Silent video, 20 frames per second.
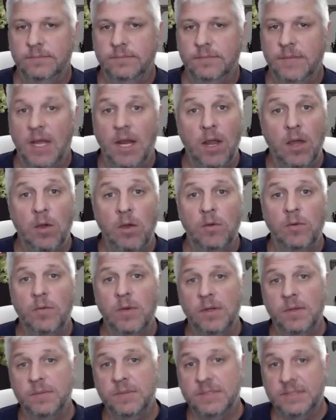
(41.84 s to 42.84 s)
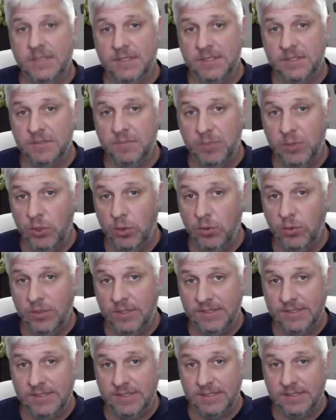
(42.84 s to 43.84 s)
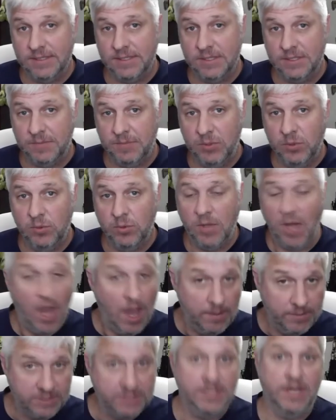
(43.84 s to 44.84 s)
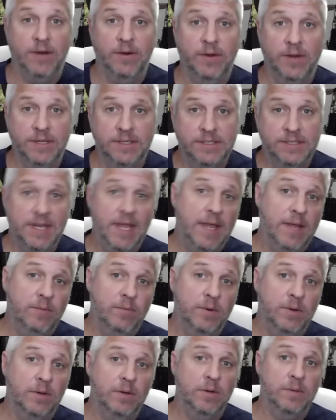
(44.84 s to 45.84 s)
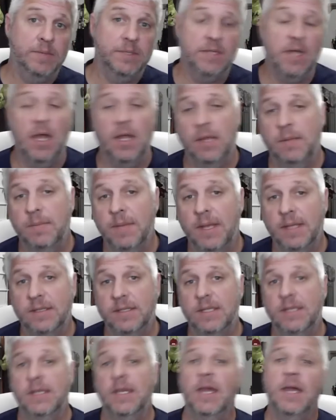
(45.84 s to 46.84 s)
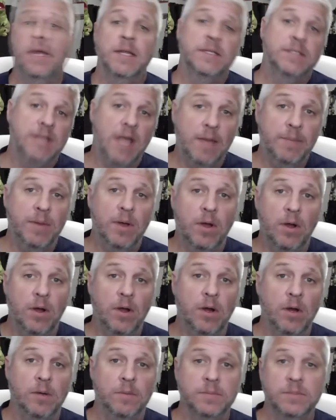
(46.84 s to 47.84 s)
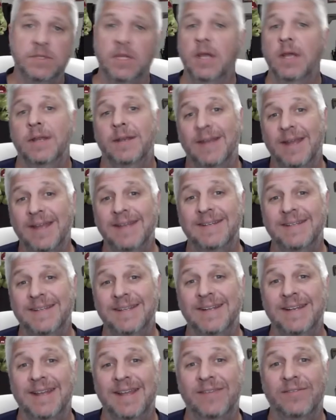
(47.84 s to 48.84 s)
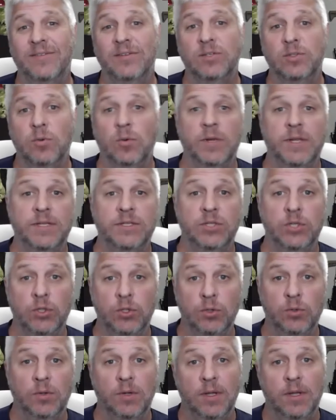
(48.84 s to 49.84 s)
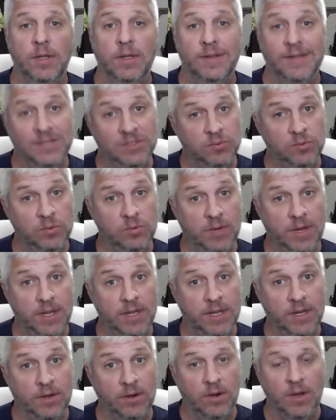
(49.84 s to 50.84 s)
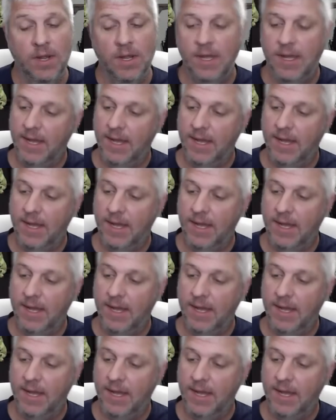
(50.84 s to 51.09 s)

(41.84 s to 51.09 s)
Hello and welcome to Citizen Pew. This is Citizen Pew Commentary, and today we are going to be talking about the Chiappa Arms 1911-22. This one right here.